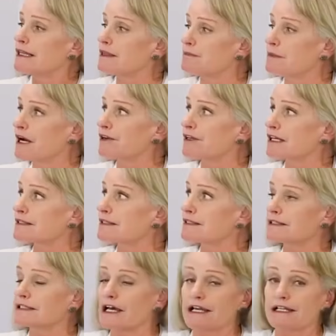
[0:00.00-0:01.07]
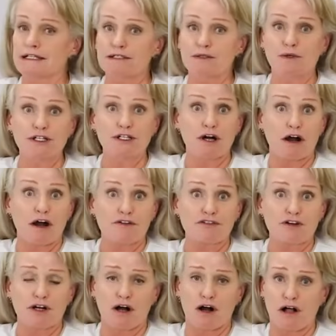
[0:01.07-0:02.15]
the Bionexis Lite is going to
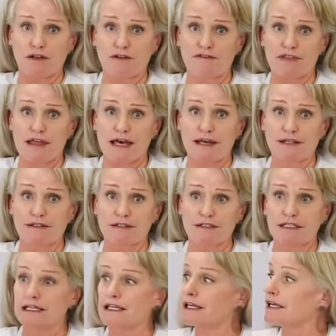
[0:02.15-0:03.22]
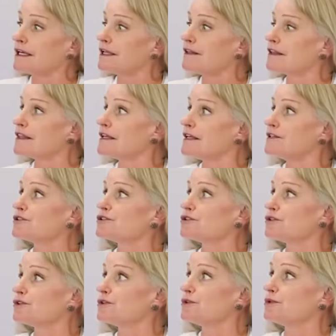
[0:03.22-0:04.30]
offer all of that in these
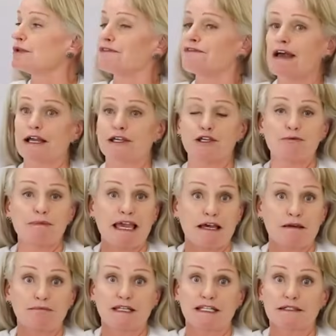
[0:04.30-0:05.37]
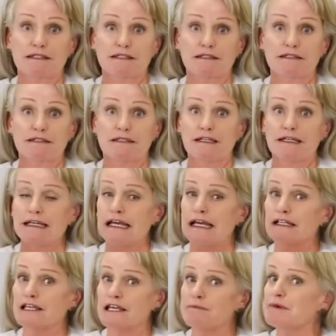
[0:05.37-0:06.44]
two vacuum handpieces.
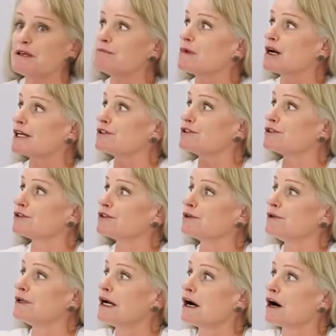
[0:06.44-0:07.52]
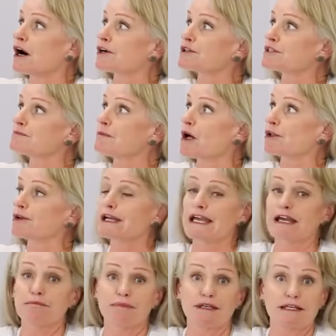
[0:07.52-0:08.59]
And keep in mind too, our smaller
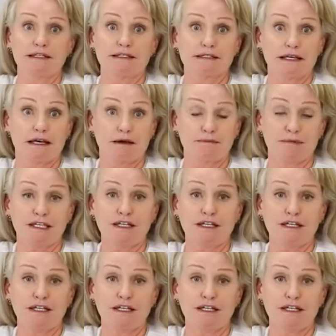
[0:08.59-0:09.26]
handpiece up